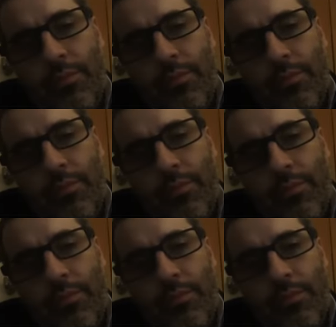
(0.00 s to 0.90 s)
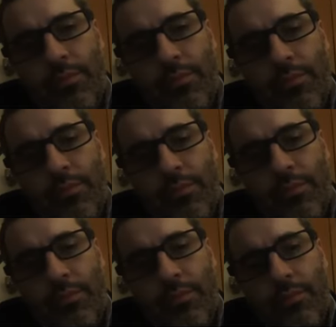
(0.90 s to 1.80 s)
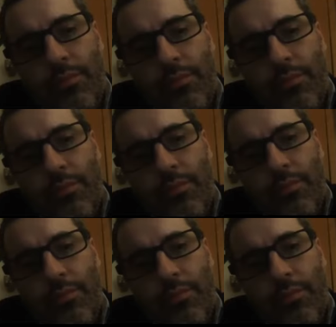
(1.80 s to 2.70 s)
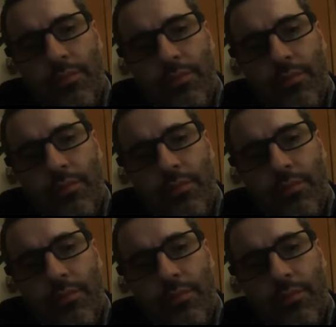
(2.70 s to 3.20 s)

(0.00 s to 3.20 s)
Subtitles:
(silent)